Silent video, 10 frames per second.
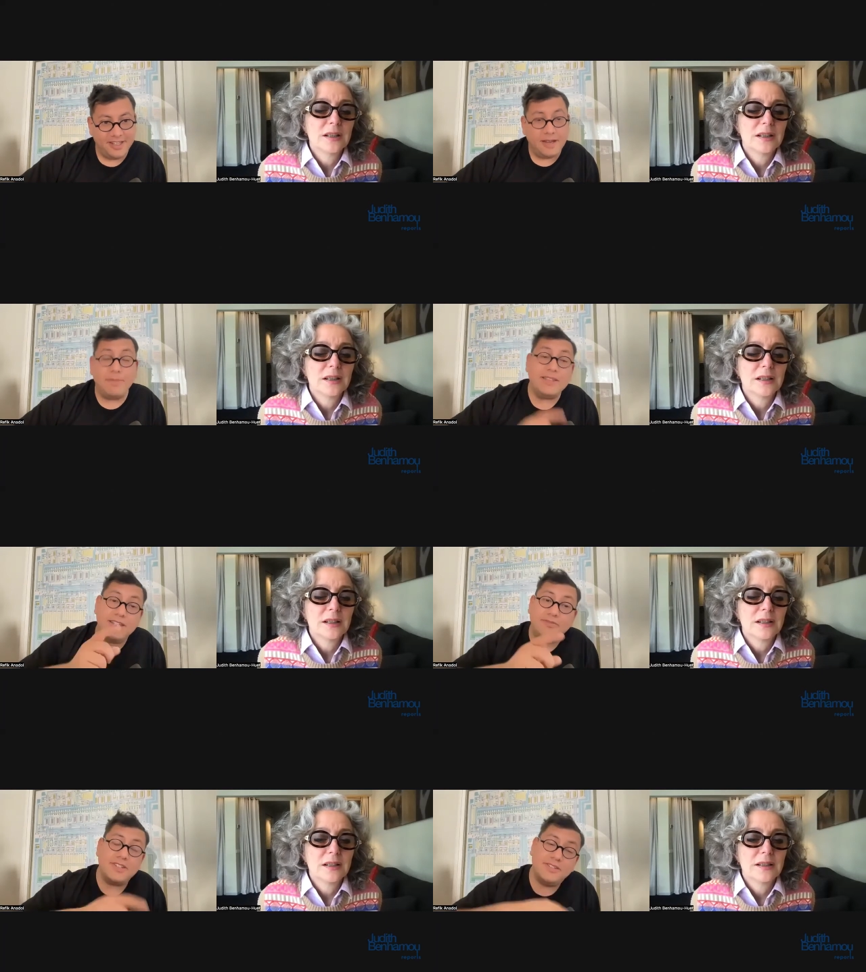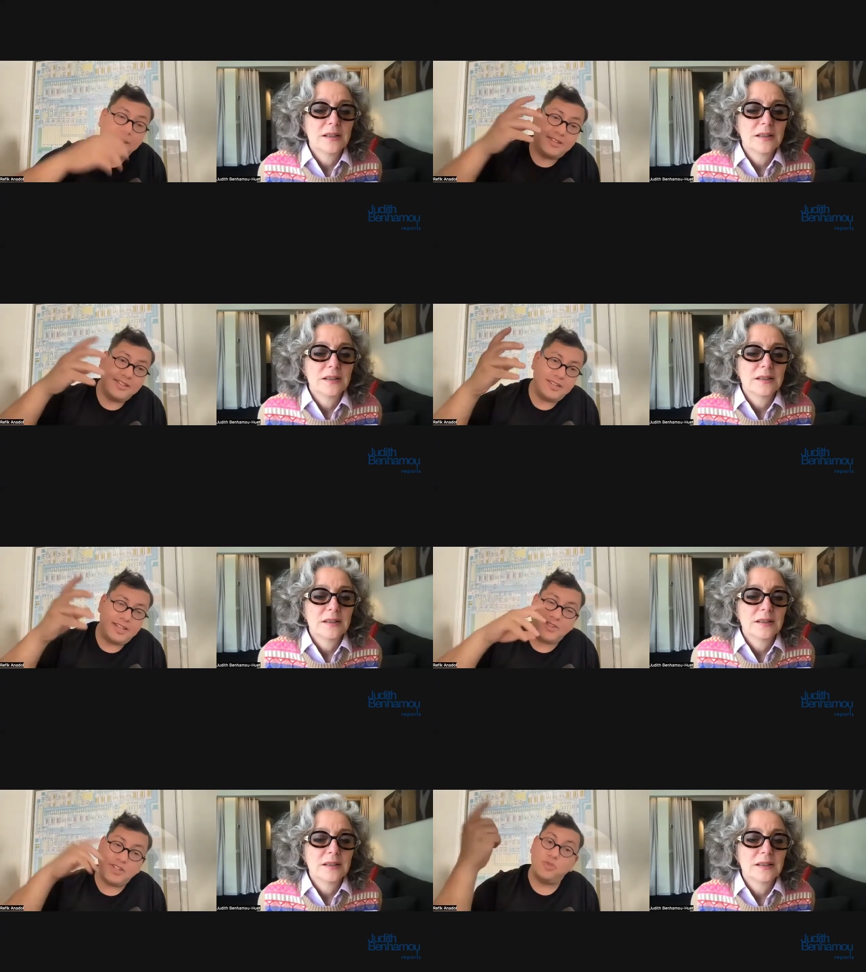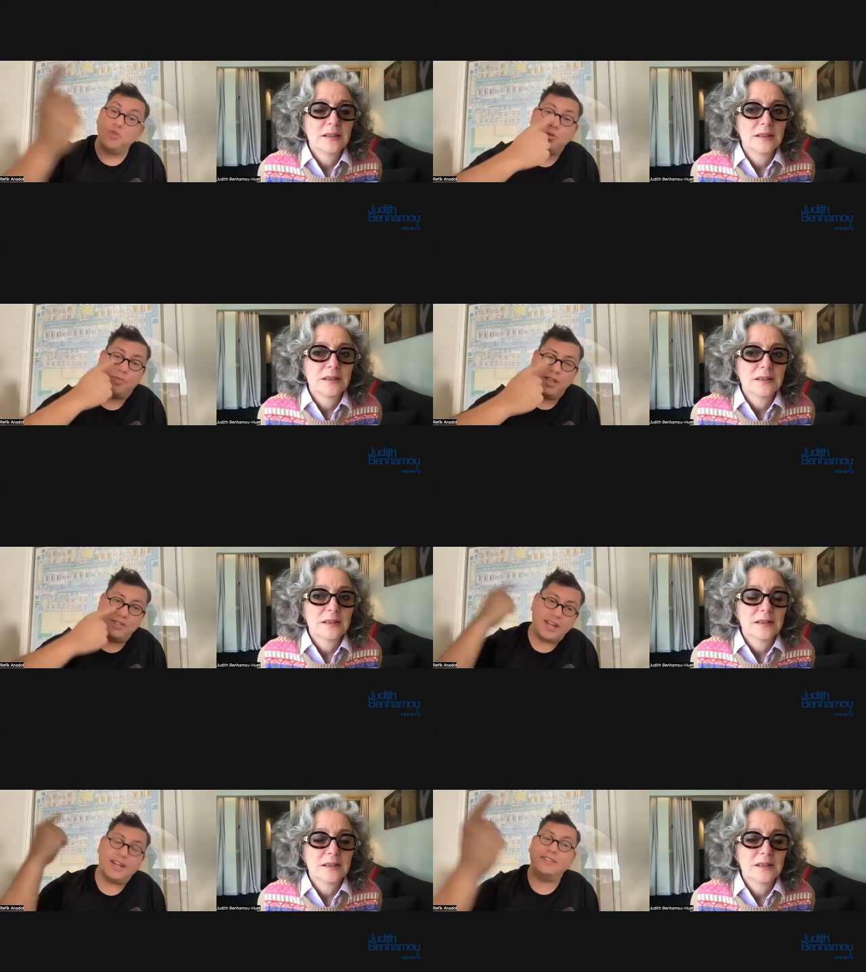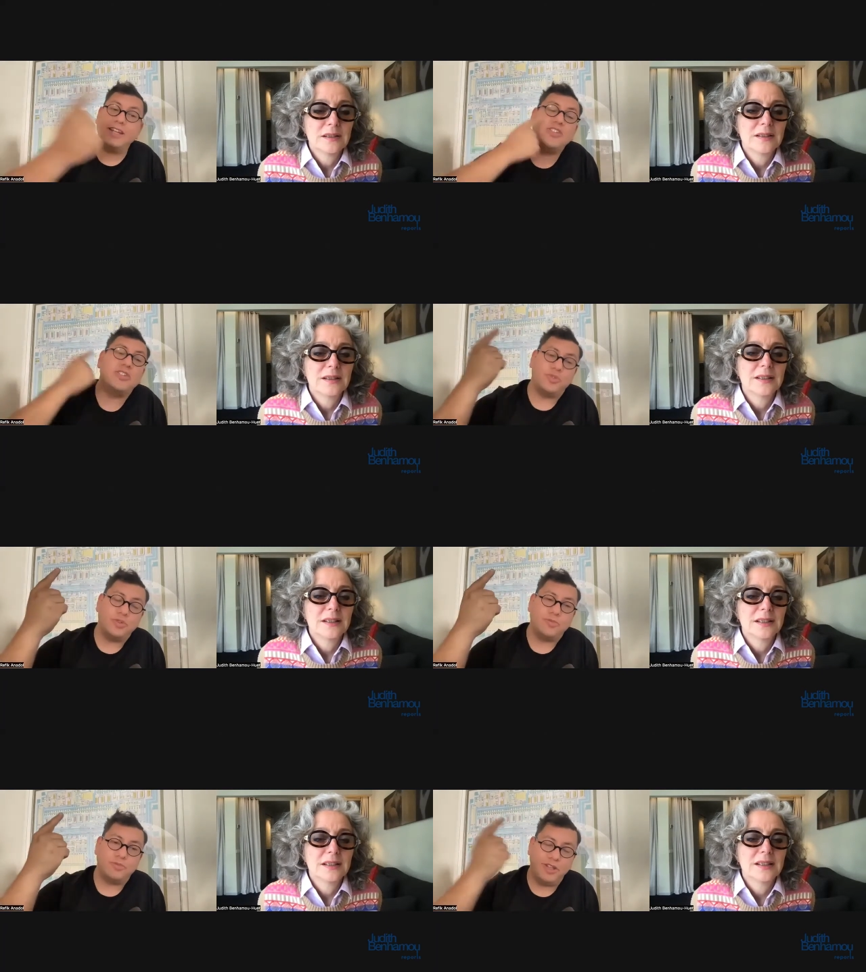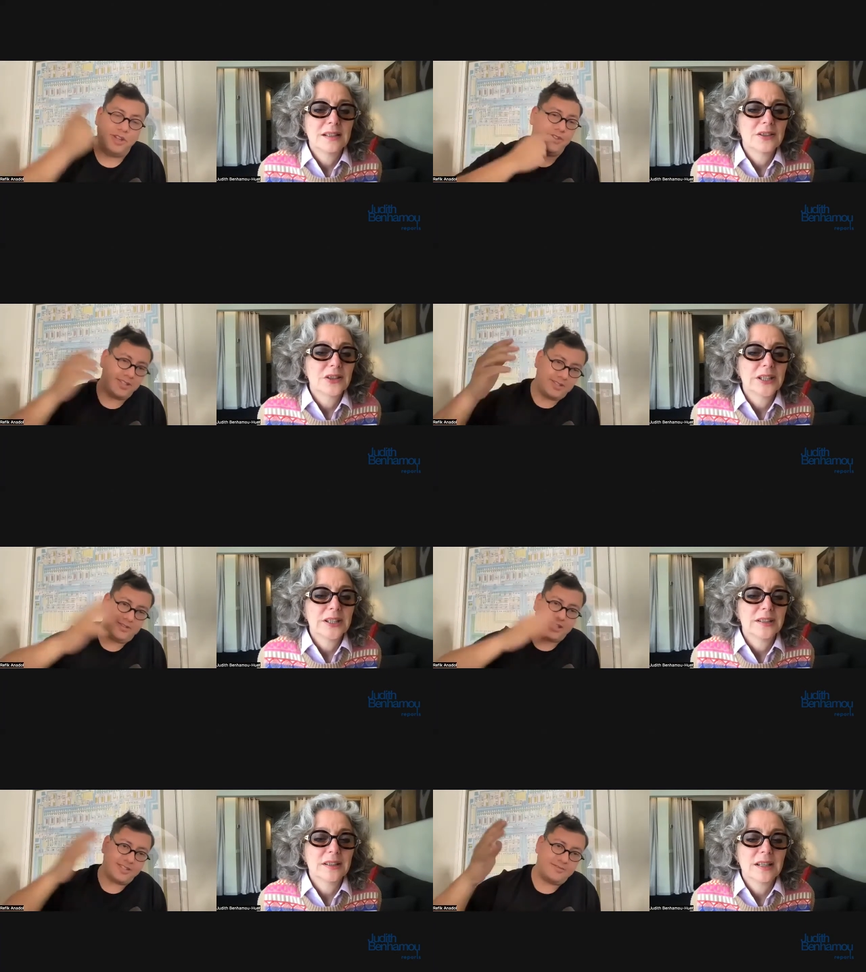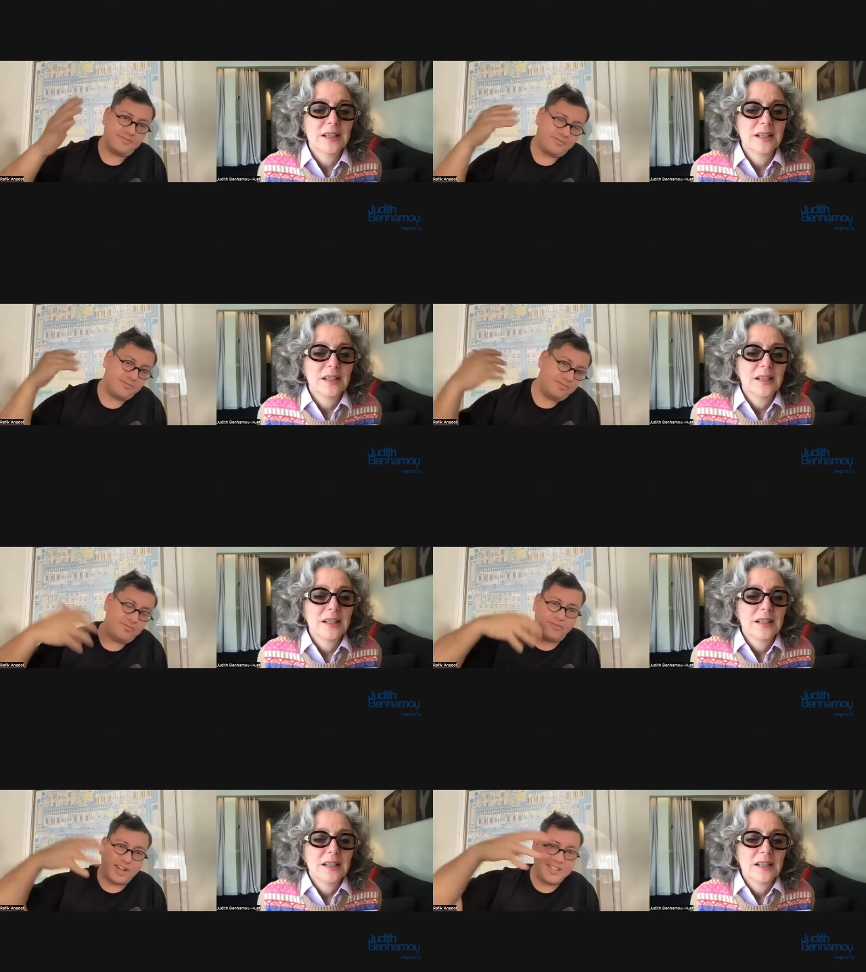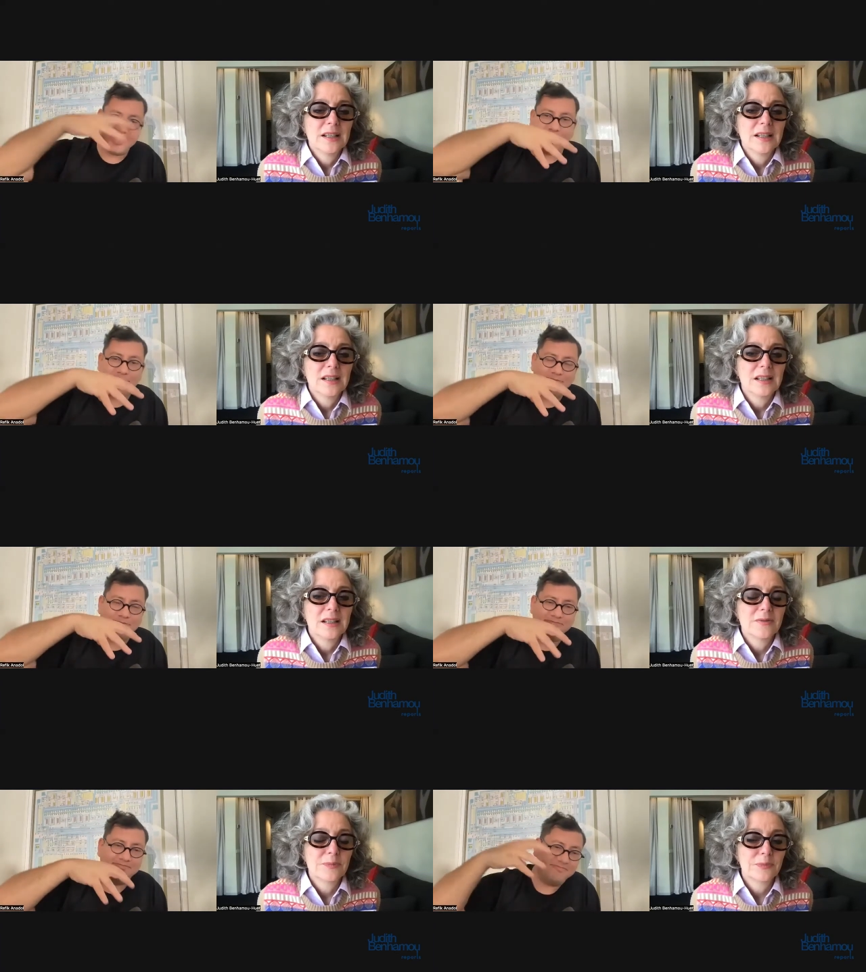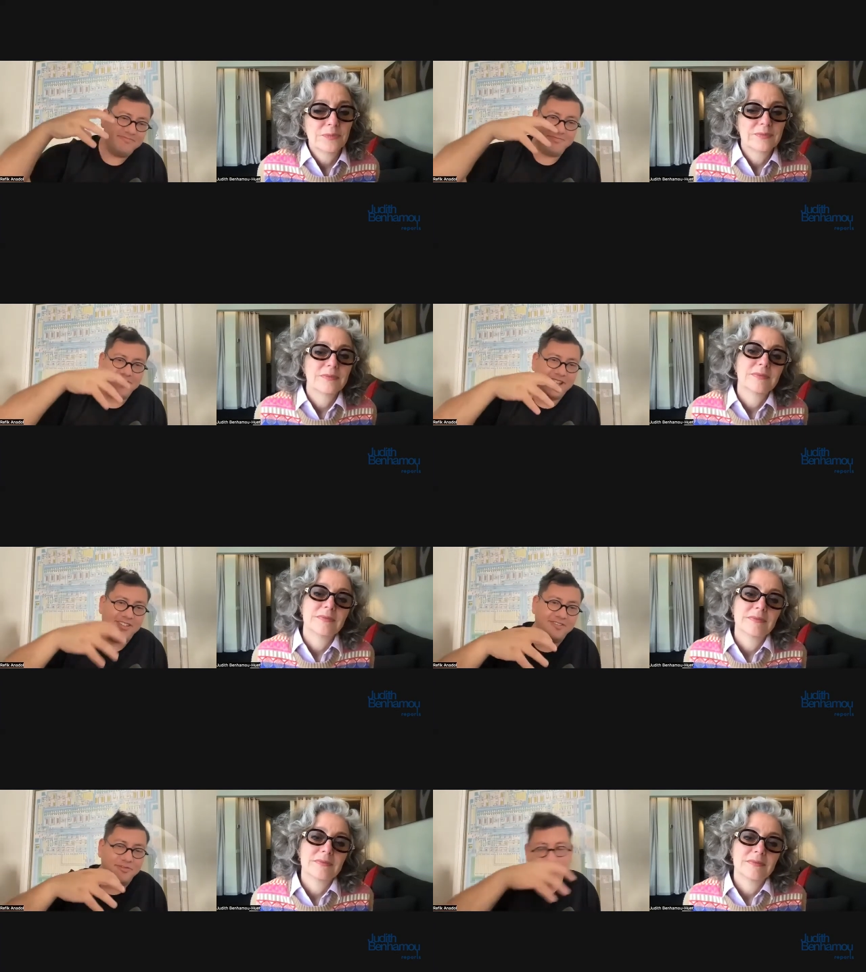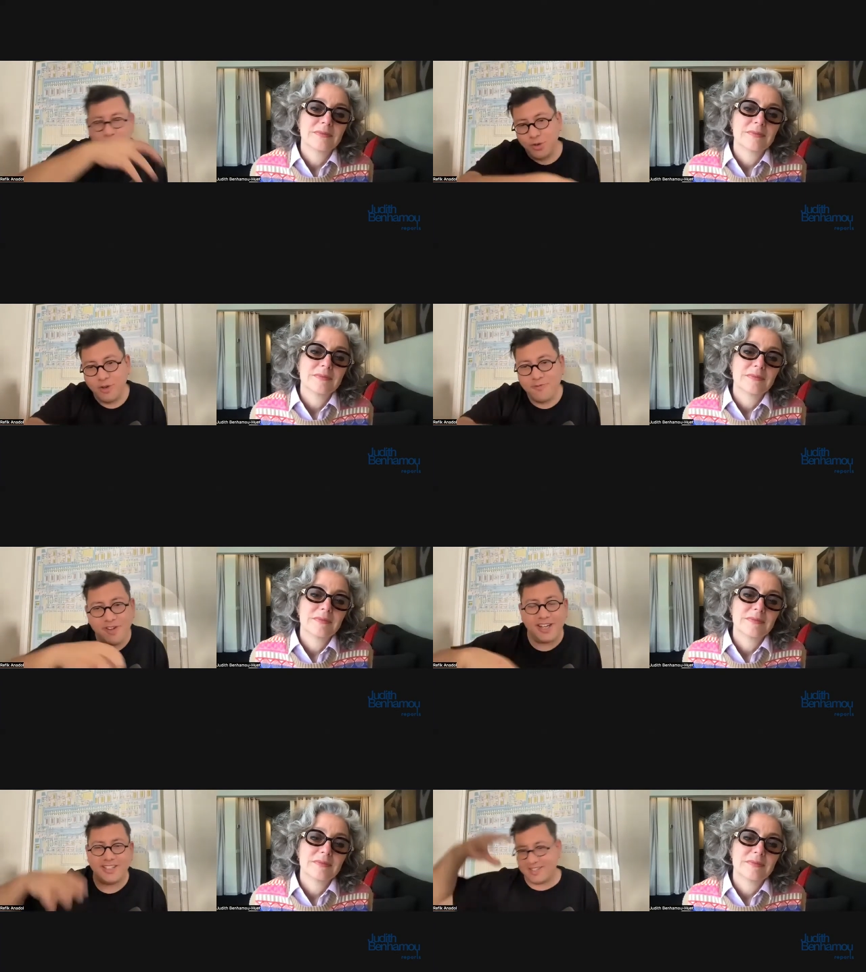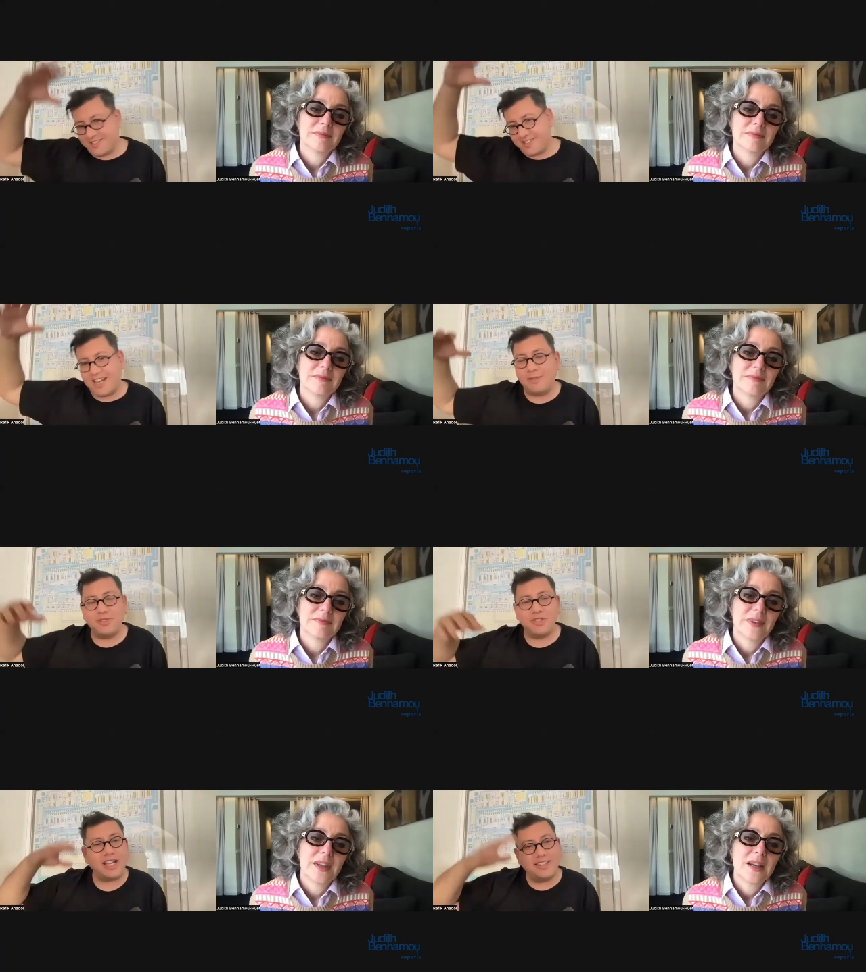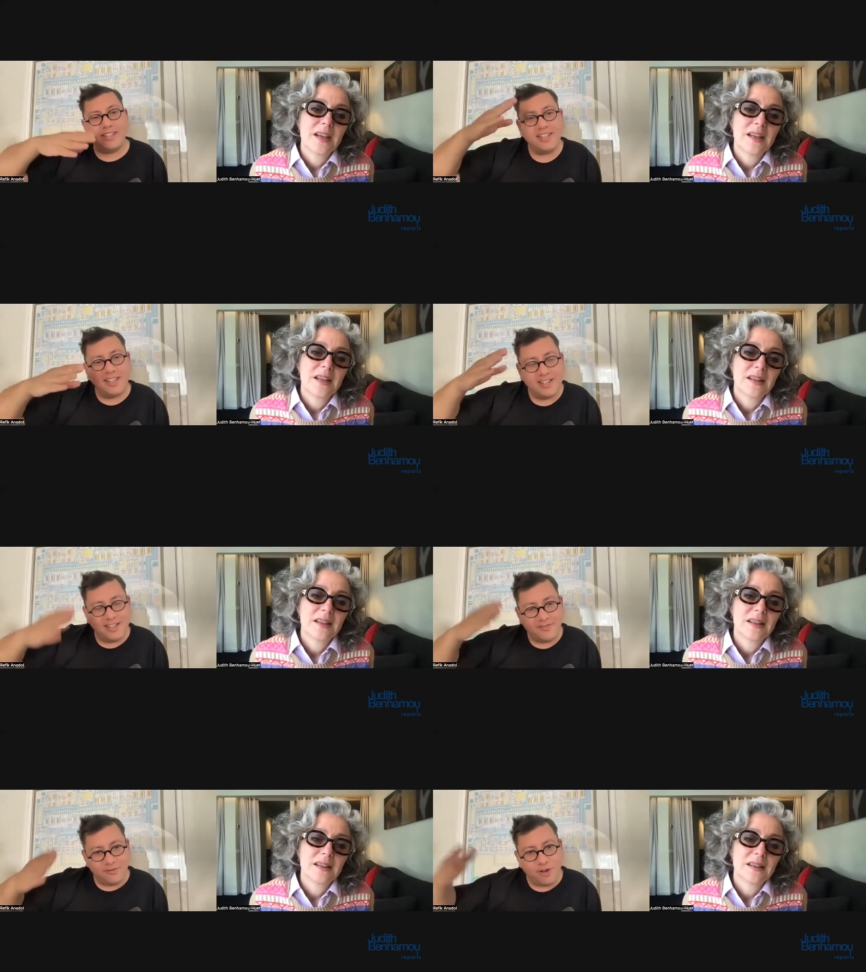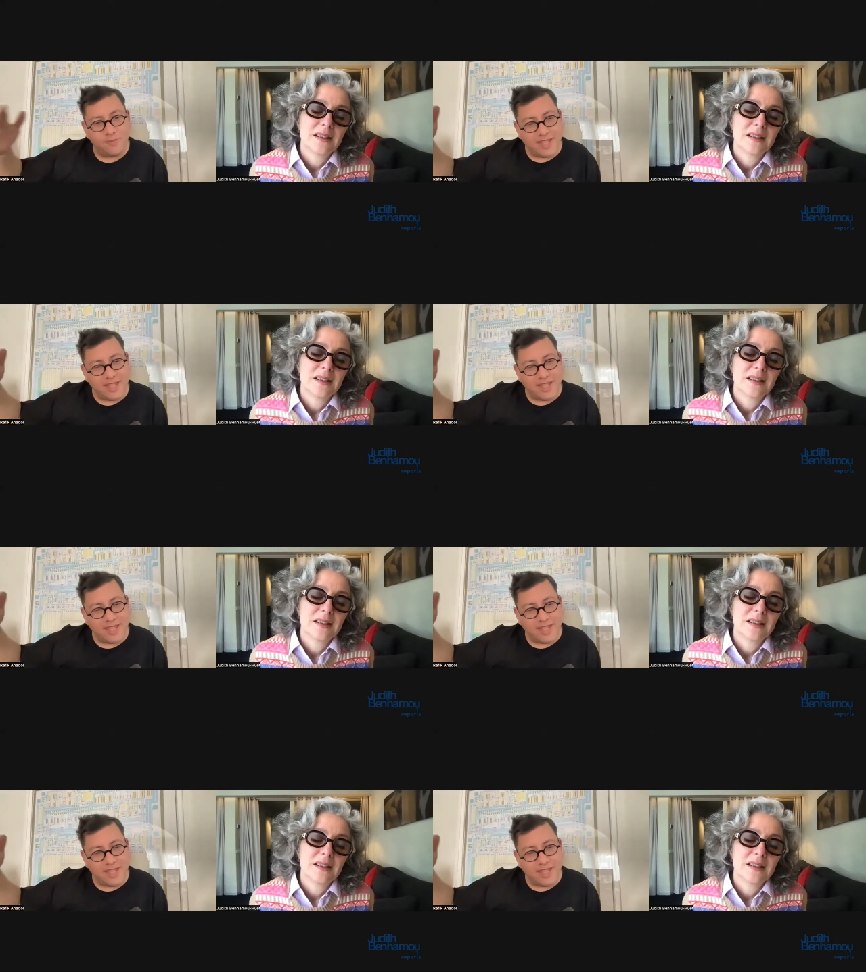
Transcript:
Speaker 1: but it was not the, there was a room it's an architectural room you know that's okay. that's one is a room one is a sculpture i think from